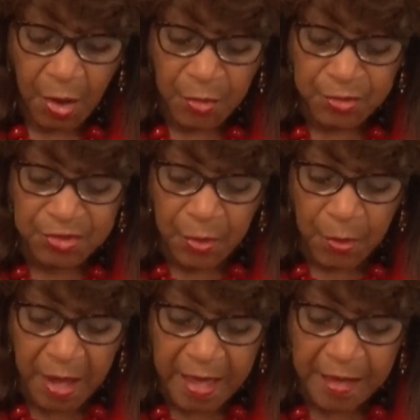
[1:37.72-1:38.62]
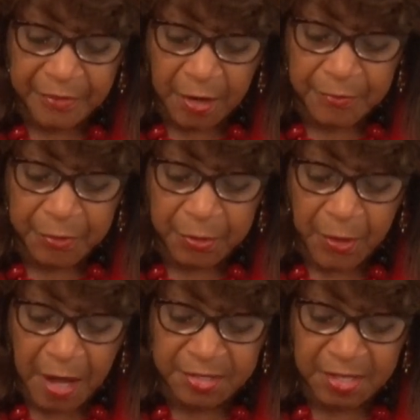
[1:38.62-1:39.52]
Whosoever of you
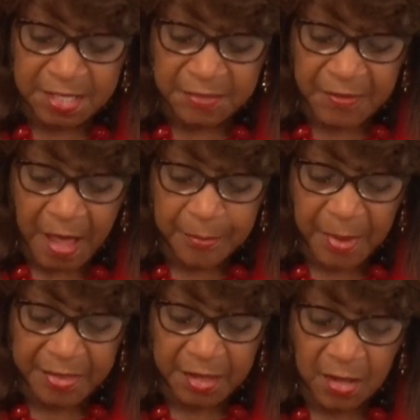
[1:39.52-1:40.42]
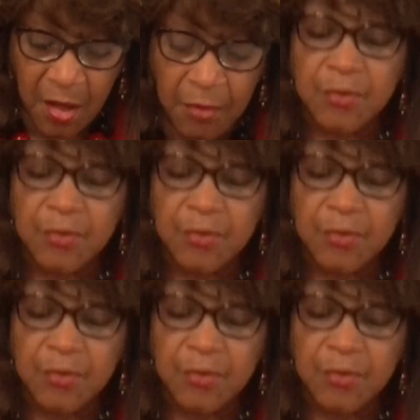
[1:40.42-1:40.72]
are justified by the law,